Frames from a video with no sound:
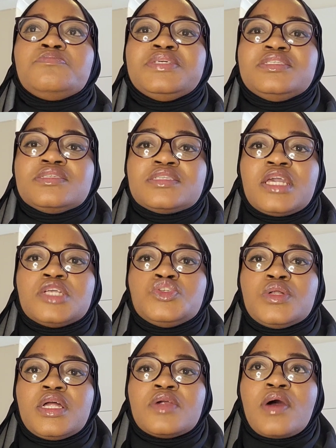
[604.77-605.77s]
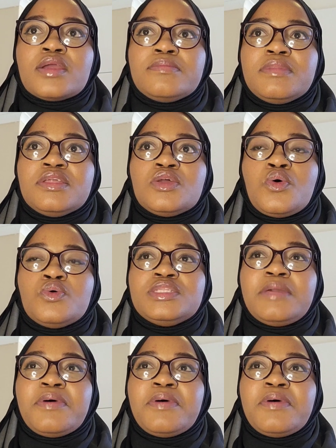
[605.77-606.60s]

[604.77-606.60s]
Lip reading: busy schedule around me the whole day.